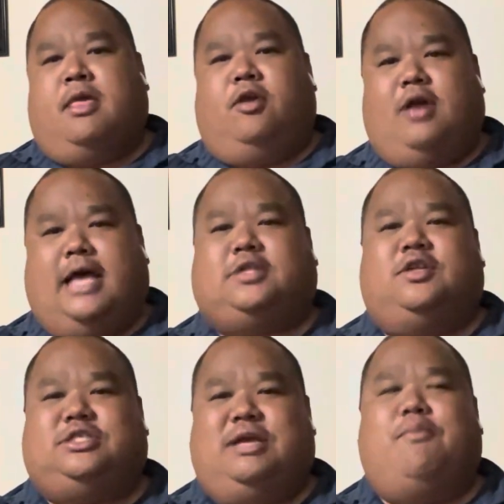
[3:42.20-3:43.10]
you guys gonna
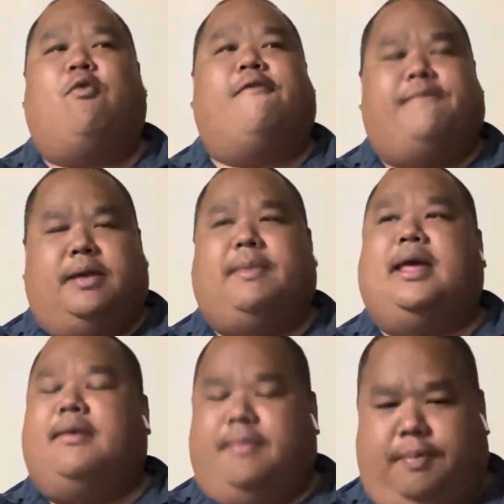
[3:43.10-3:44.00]
see more of me,
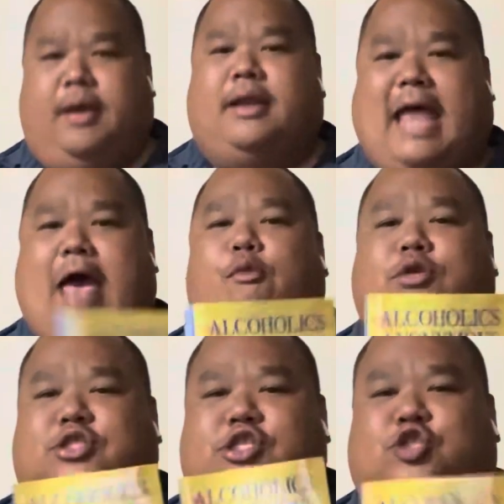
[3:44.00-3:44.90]
man. But that was
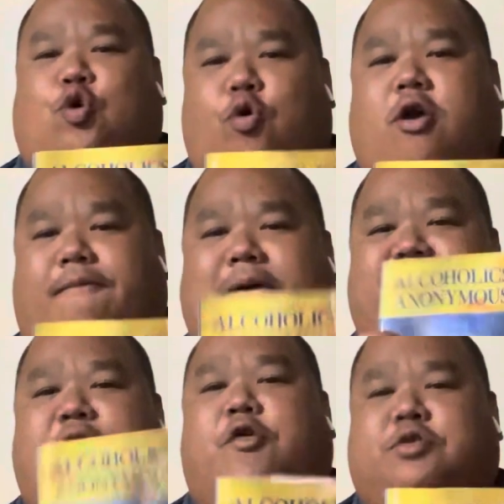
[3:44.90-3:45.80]
the story of my
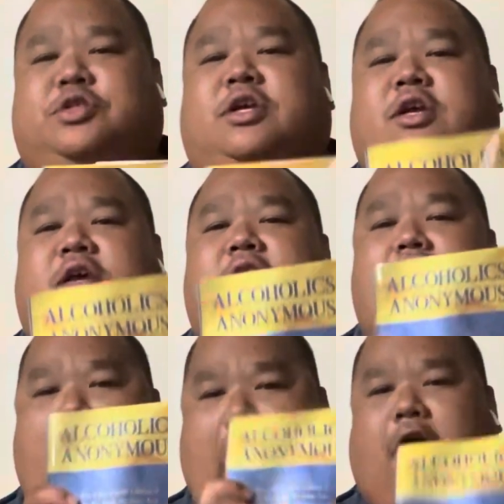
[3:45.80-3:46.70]
first
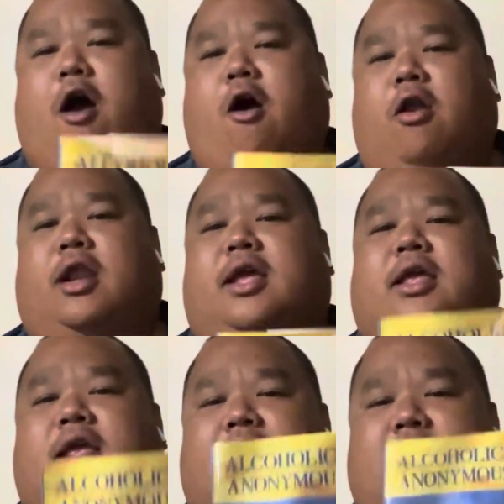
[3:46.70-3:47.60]
alcoholic
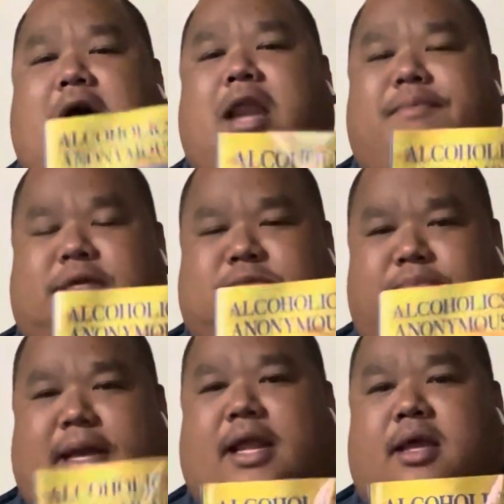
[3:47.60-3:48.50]
anonymous
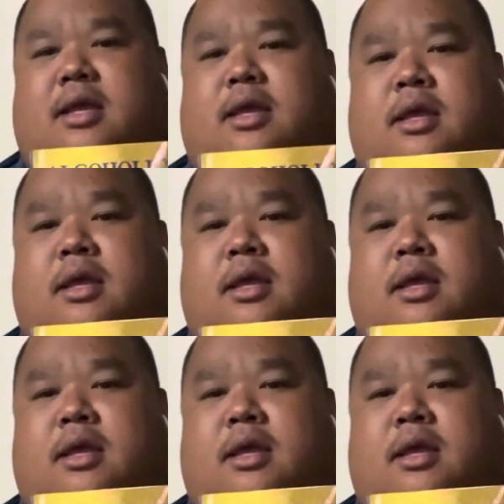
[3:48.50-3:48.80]
meeting.